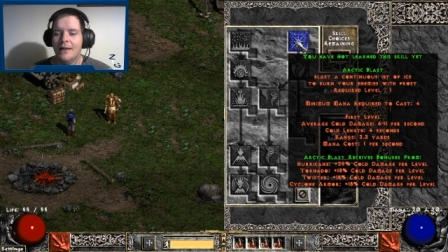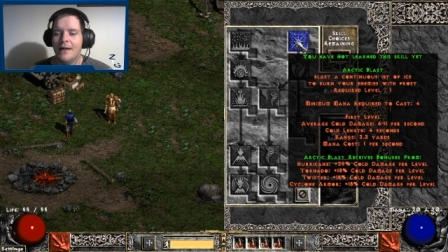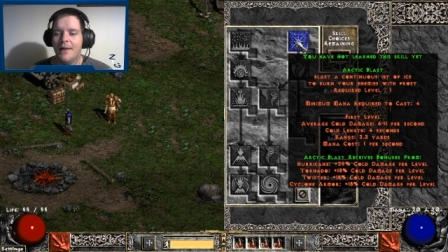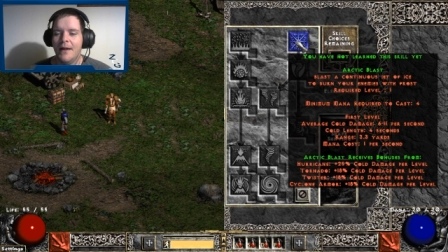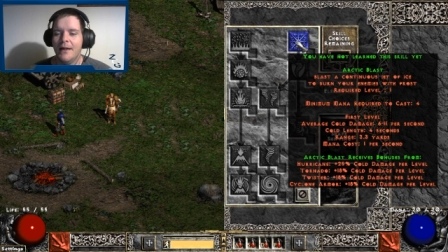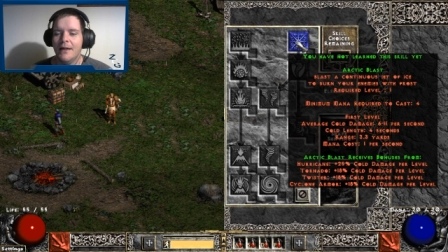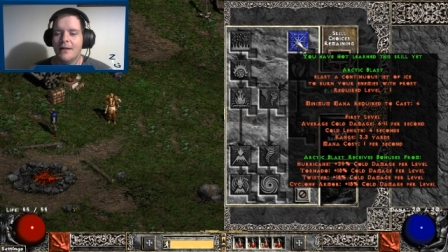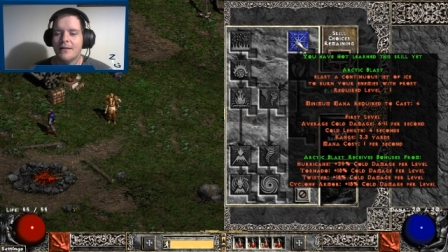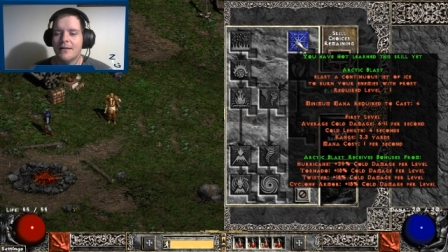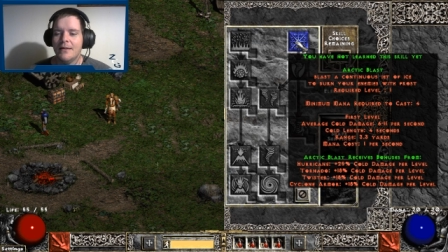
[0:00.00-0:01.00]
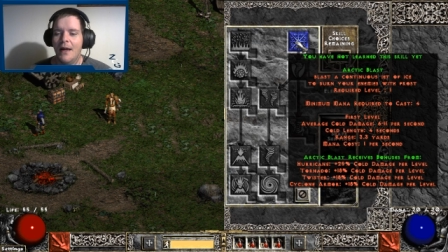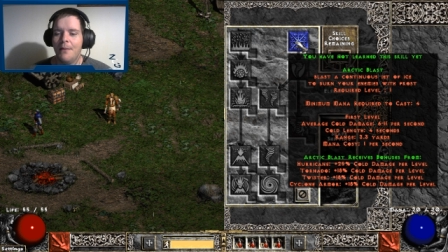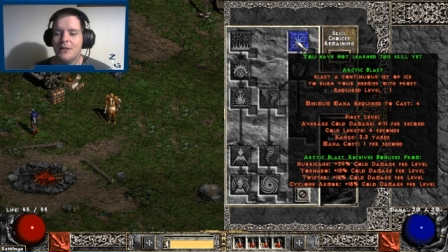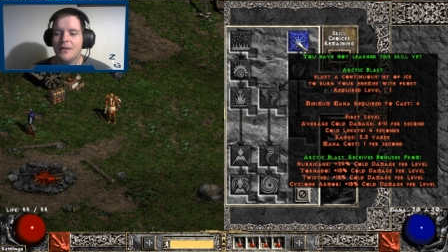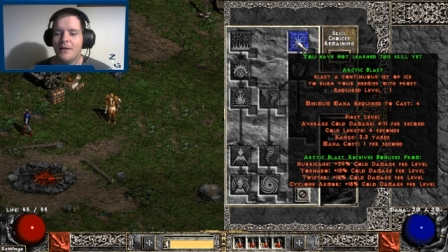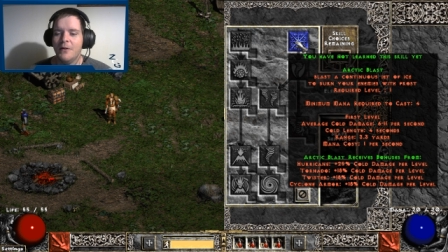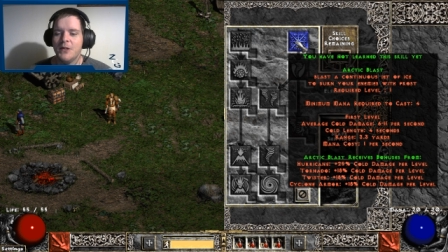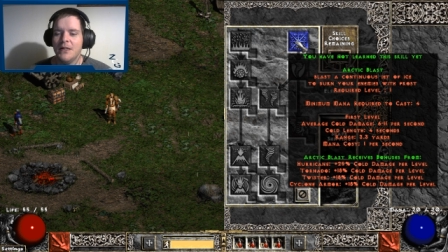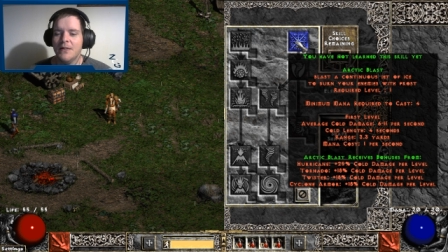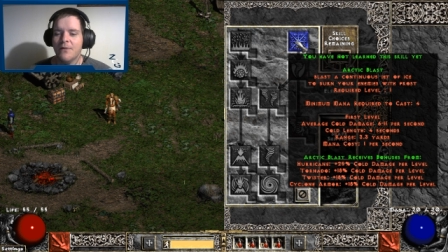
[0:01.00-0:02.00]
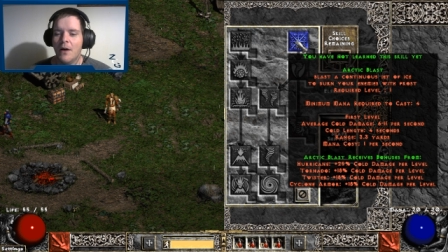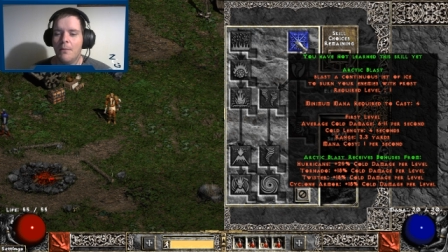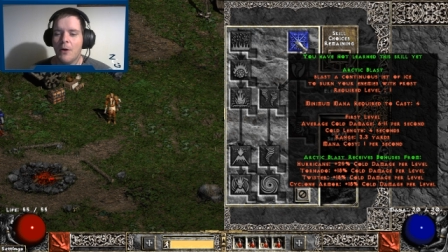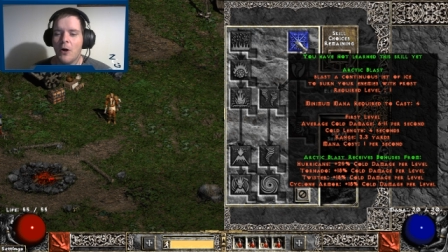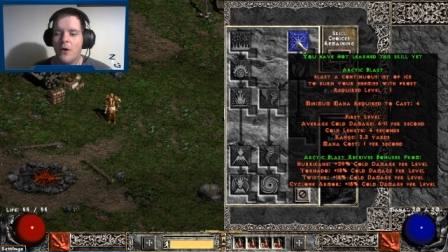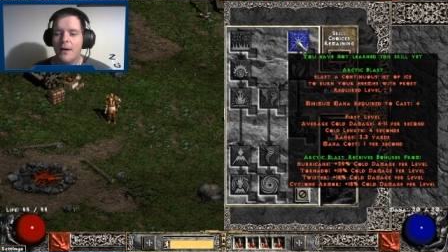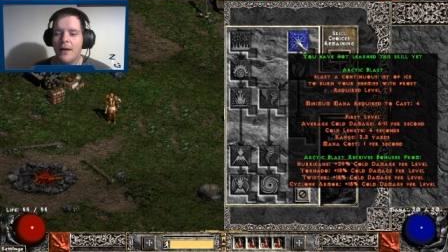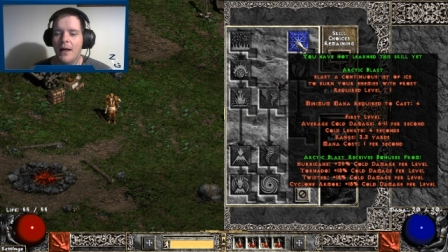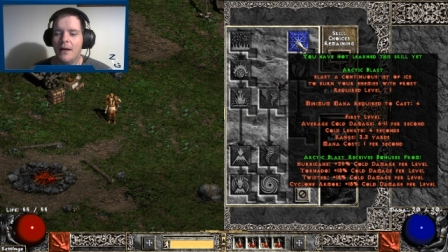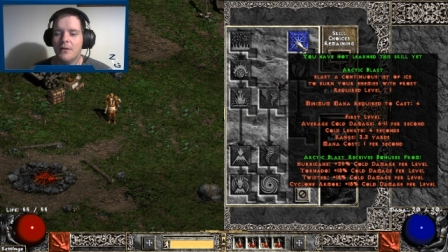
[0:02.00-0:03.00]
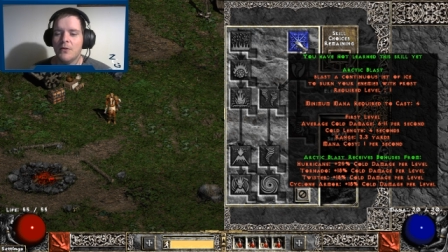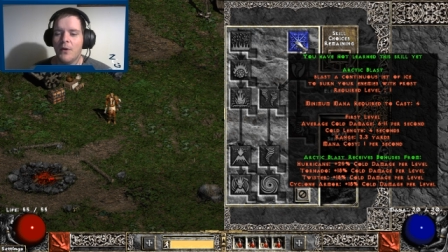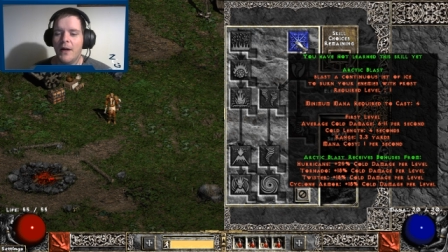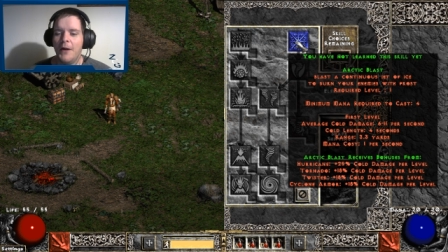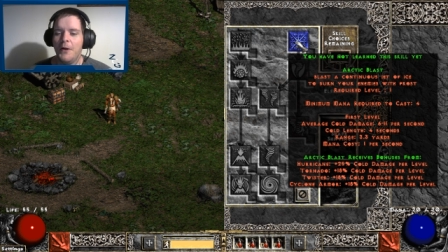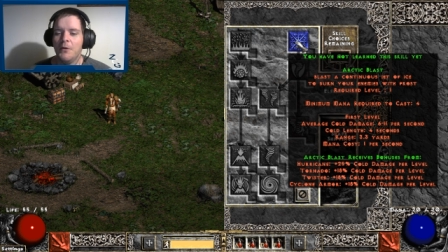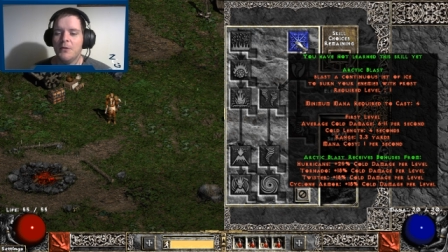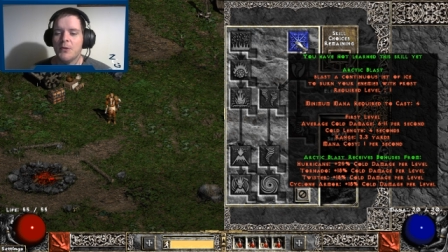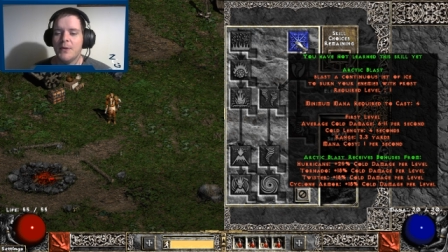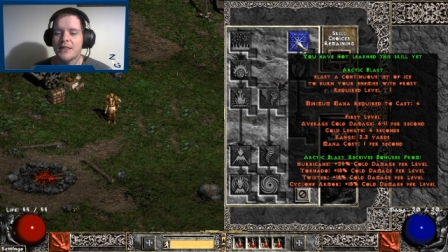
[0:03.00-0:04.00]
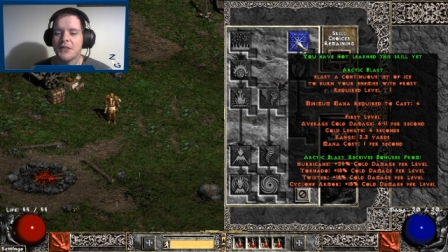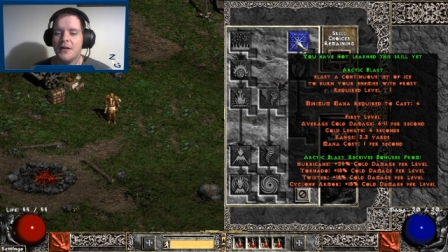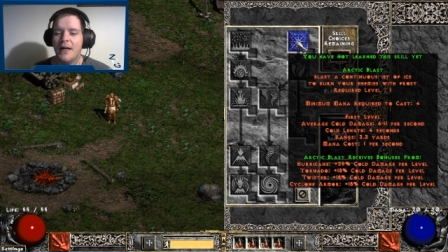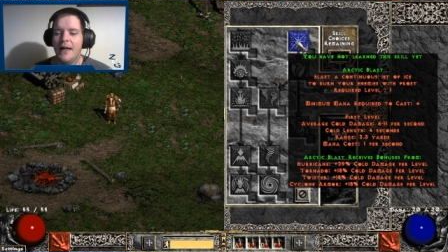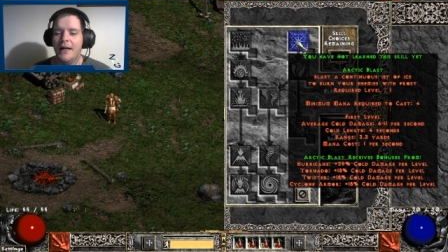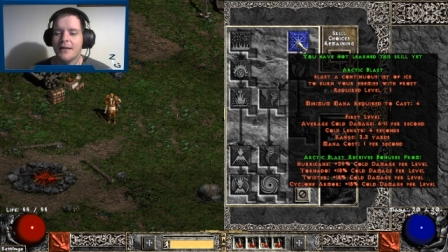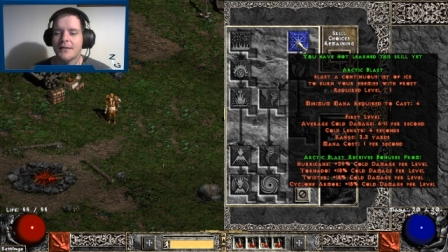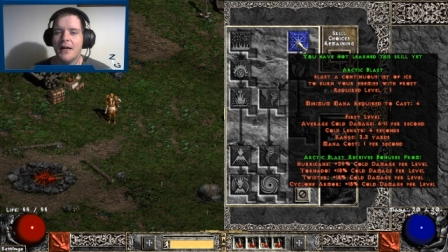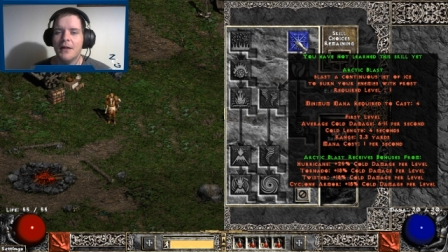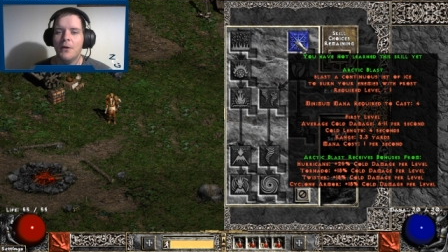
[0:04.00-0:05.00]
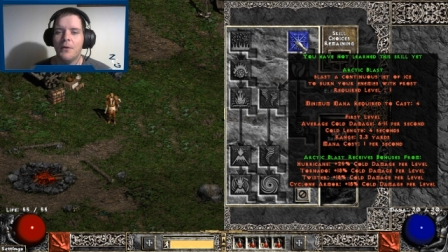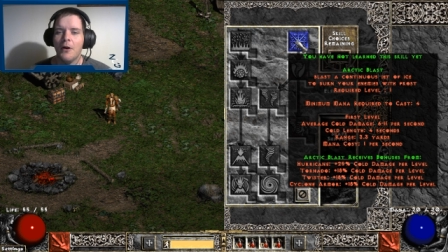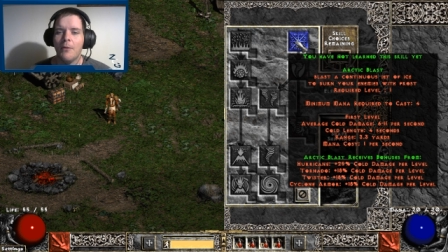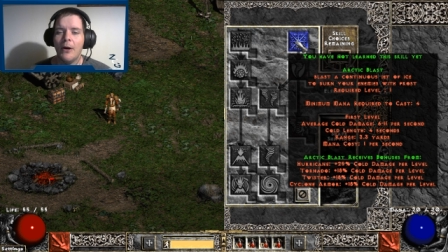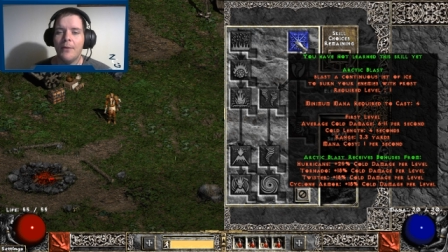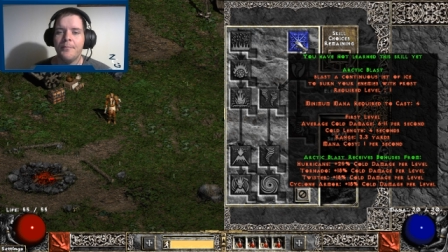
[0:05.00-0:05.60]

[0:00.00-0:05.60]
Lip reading: and then it gets damage synergies from Hurricane, Tornado, Twister, and Cyclone Armor.